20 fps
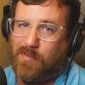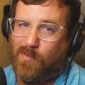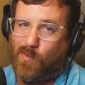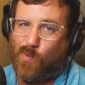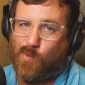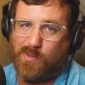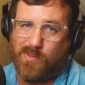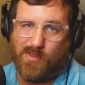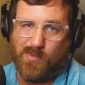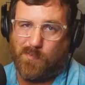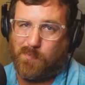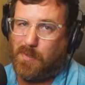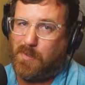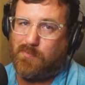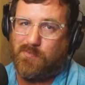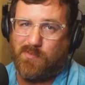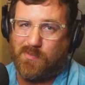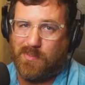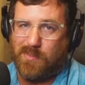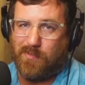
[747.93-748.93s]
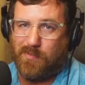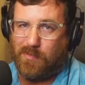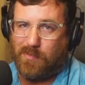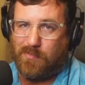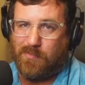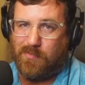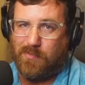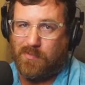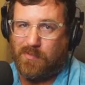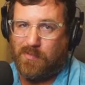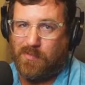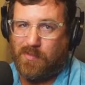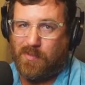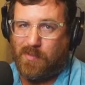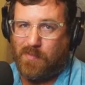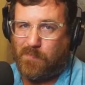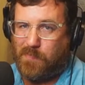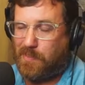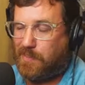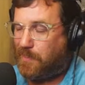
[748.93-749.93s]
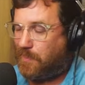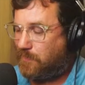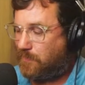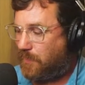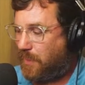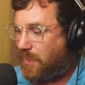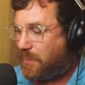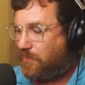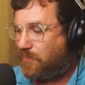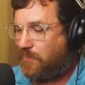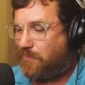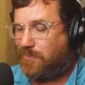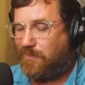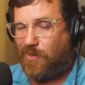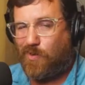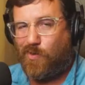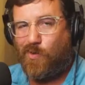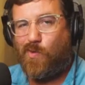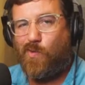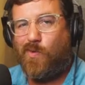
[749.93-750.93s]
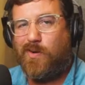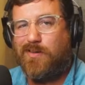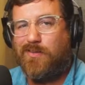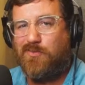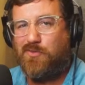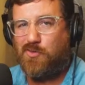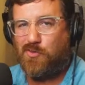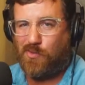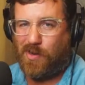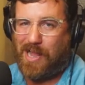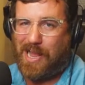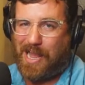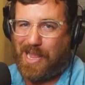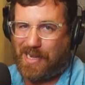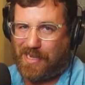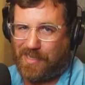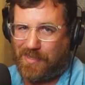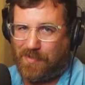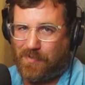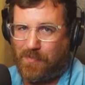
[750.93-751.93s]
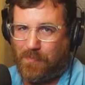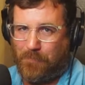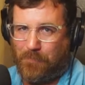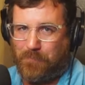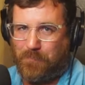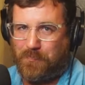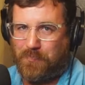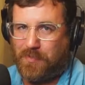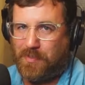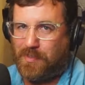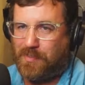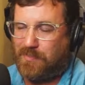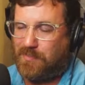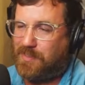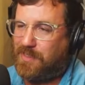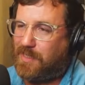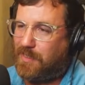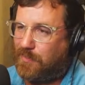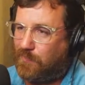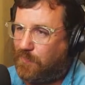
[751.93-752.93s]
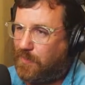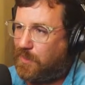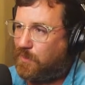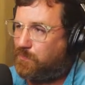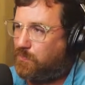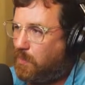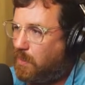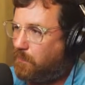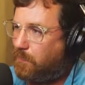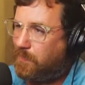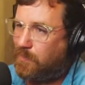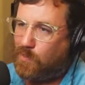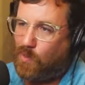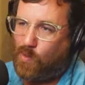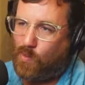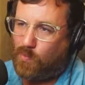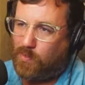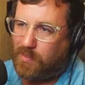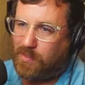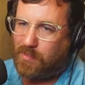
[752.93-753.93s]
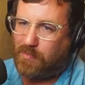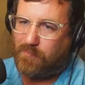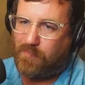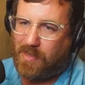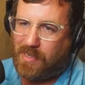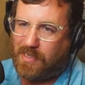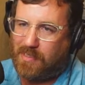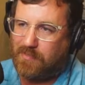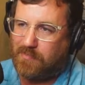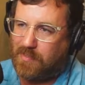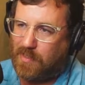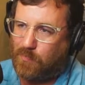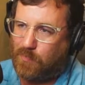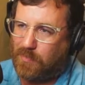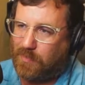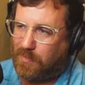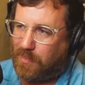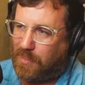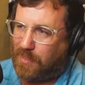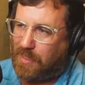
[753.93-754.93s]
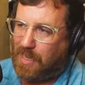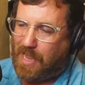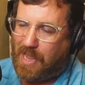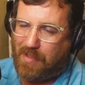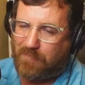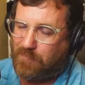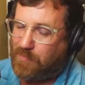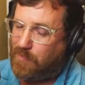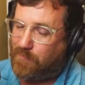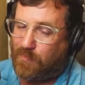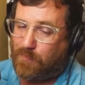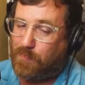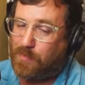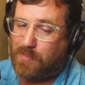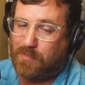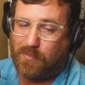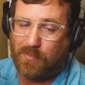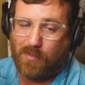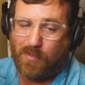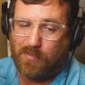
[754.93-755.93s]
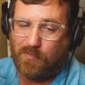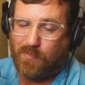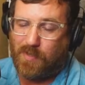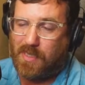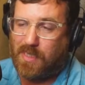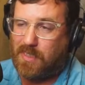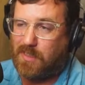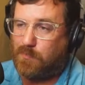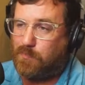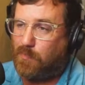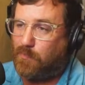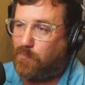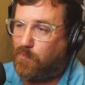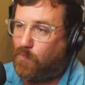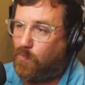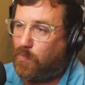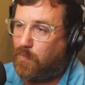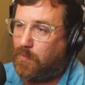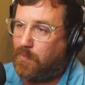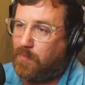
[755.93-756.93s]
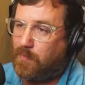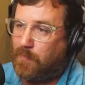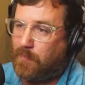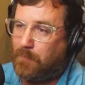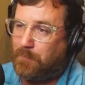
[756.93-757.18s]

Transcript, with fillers: or just above zero because it's so dry. TXV is probably golden in Vegas, I would think. I have never been to Las Vegas before,